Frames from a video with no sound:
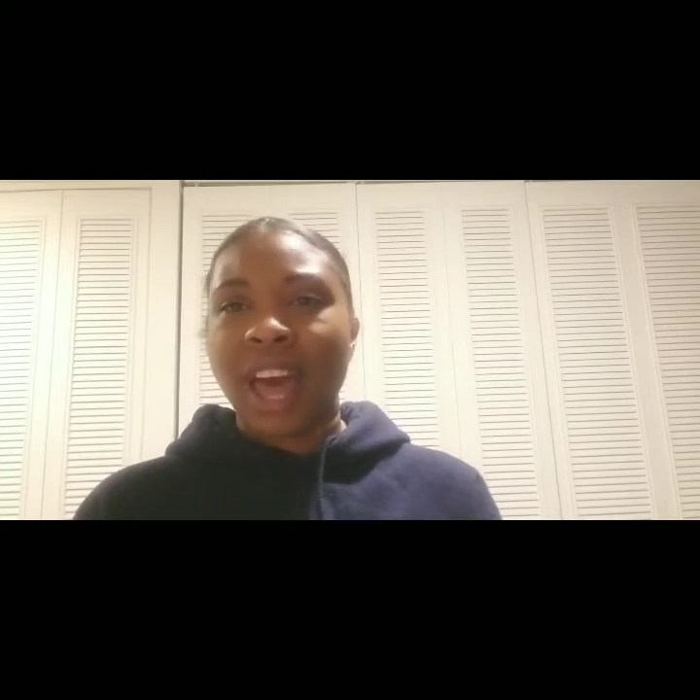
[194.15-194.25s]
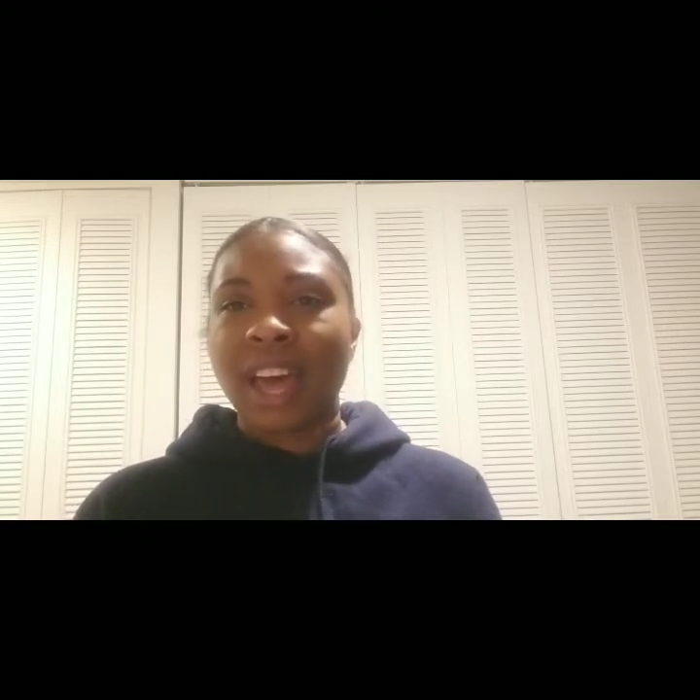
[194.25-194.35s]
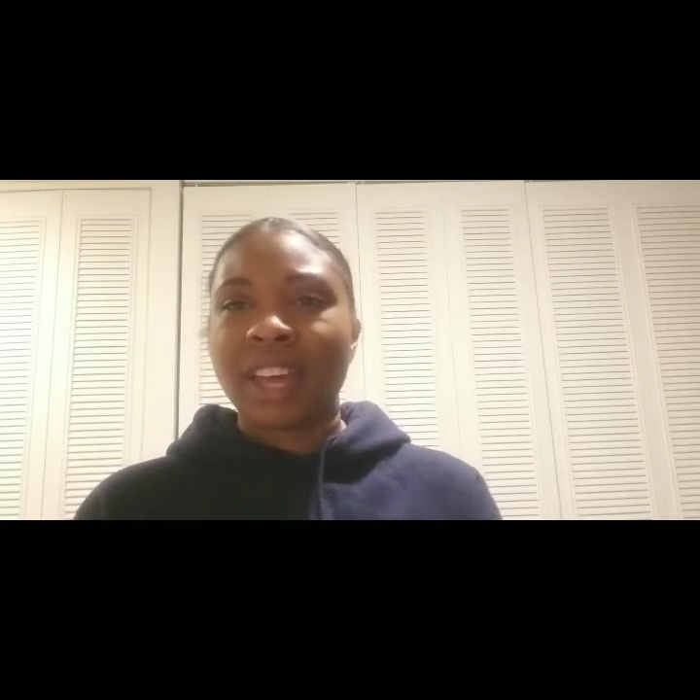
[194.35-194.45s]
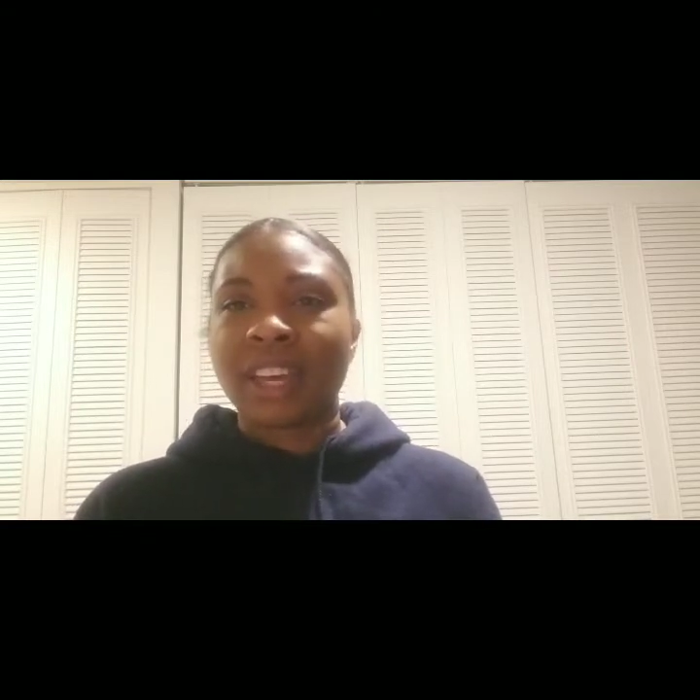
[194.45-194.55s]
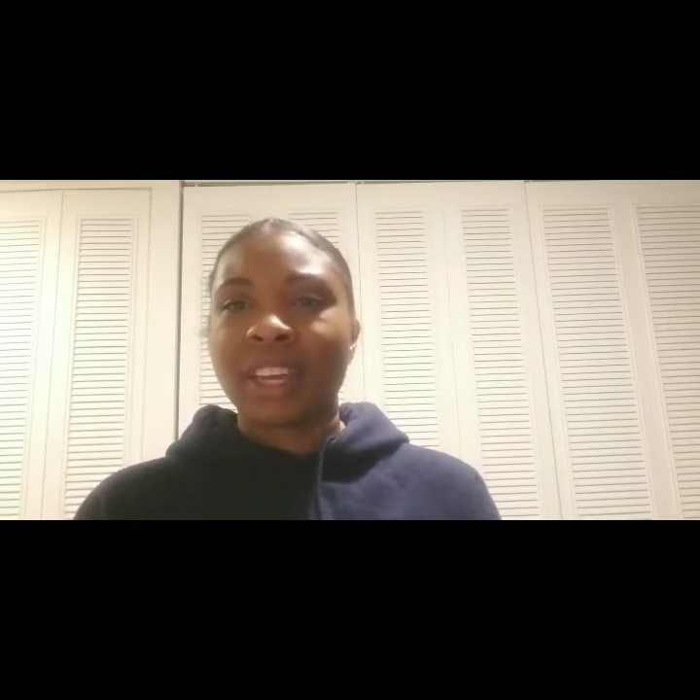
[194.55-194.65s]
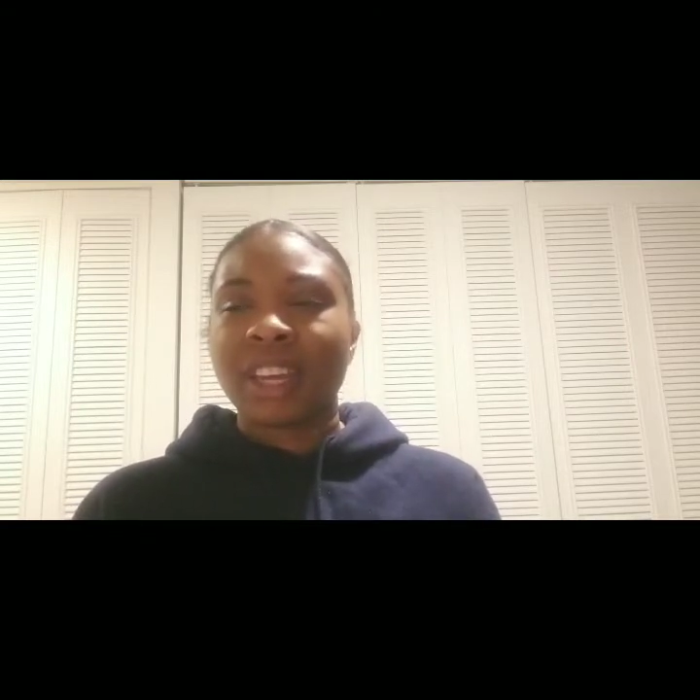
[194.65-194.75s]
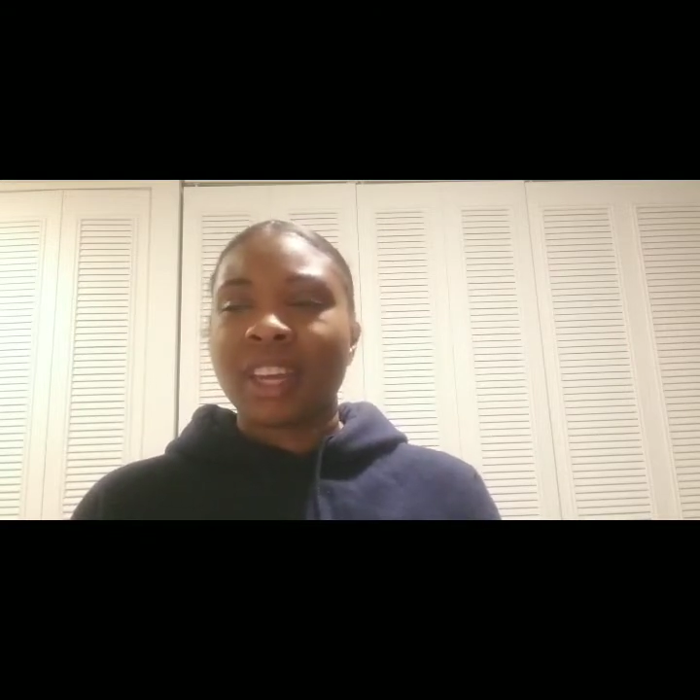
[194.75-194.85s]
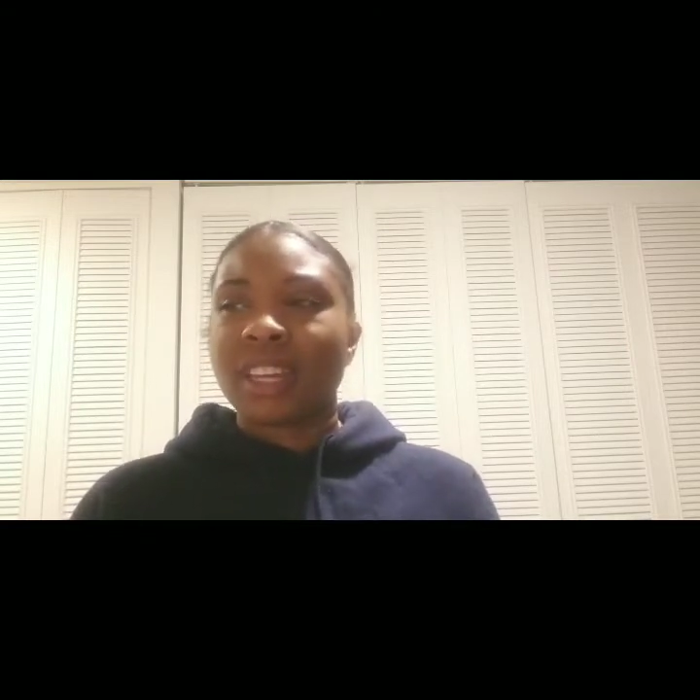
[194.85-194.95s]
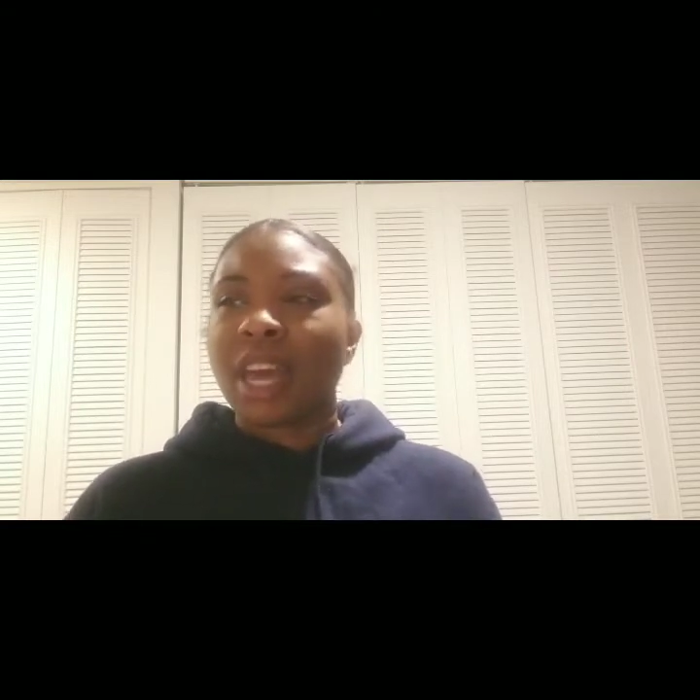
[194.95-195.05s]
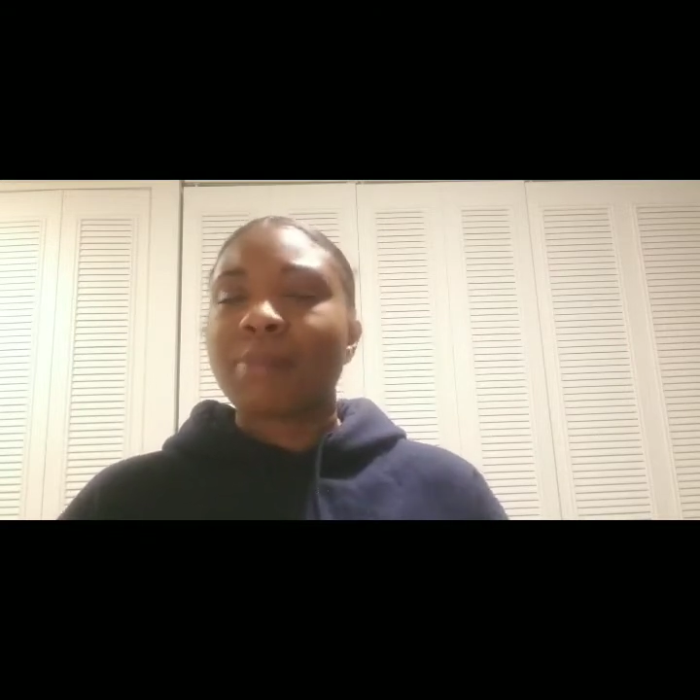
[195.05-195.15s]
I
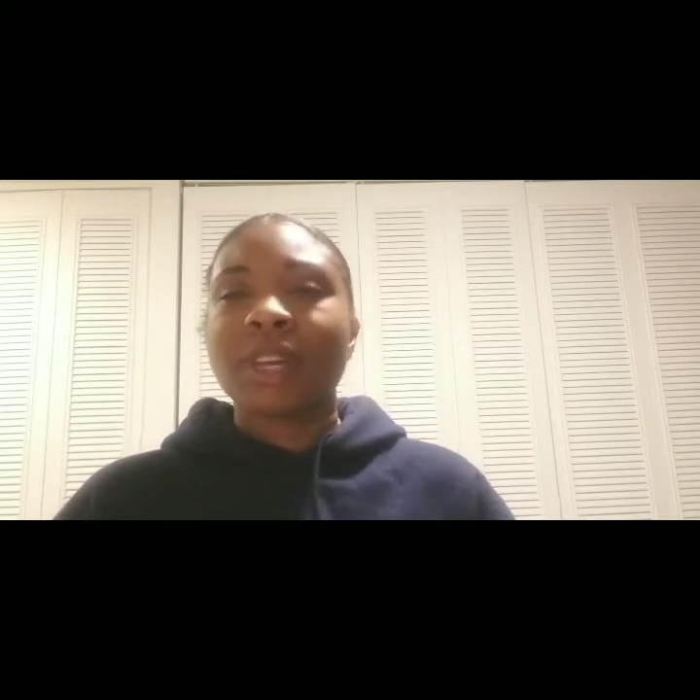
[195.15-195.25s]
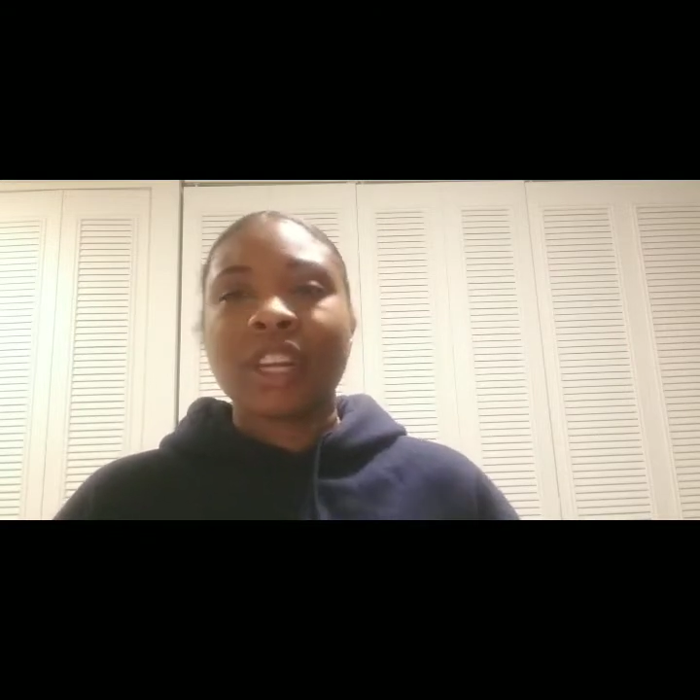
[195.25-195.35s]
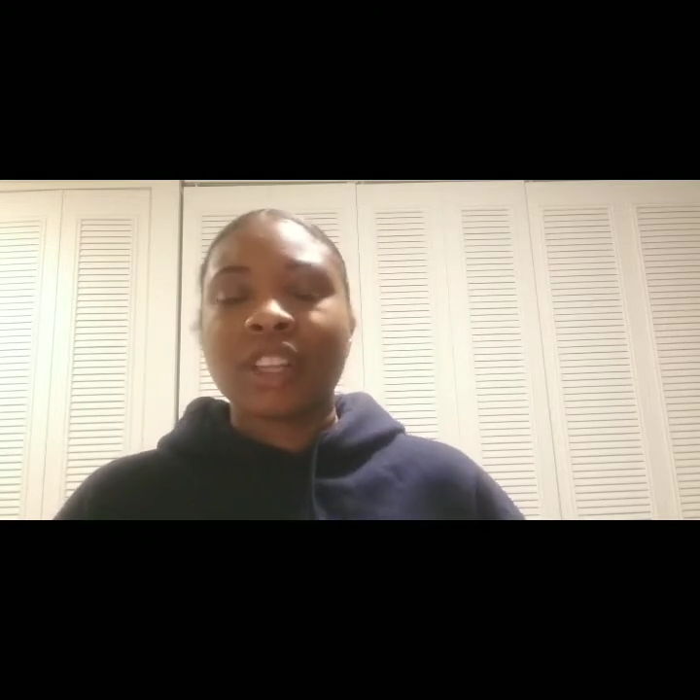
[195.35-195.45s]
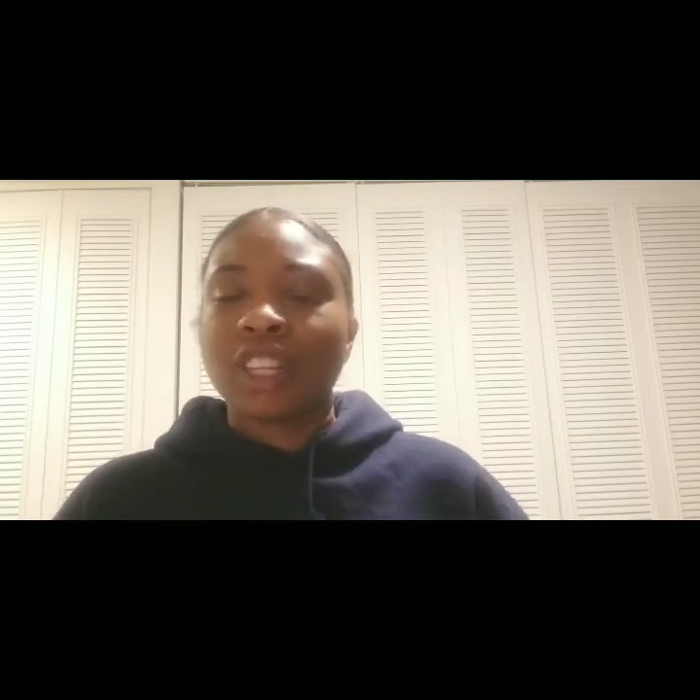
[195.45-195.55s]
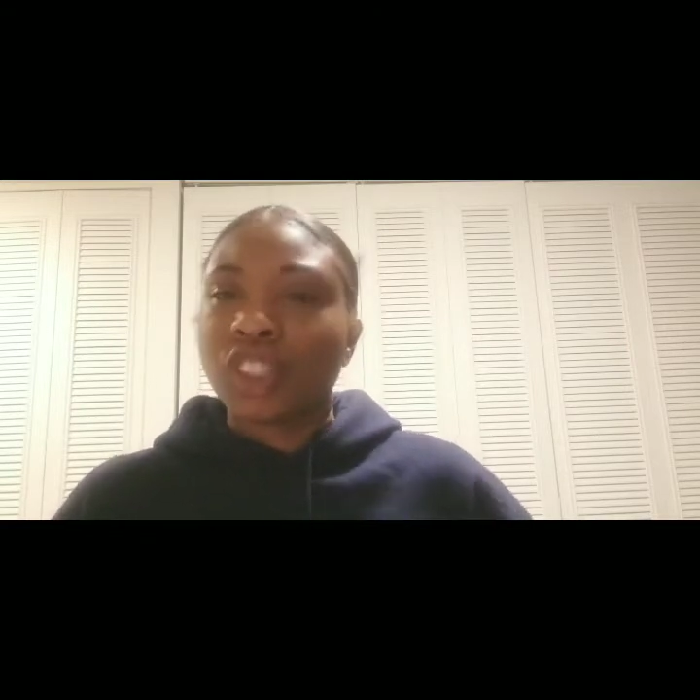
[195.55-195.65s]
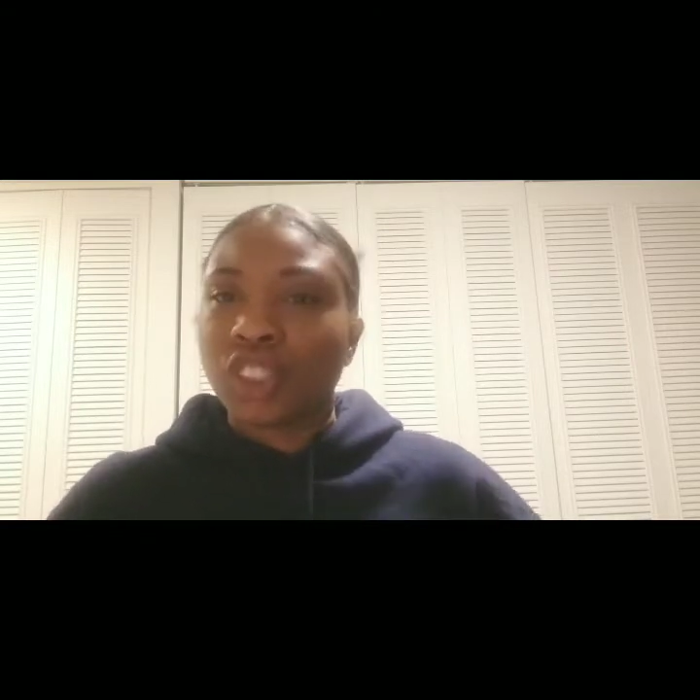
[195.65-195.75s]
kept getting these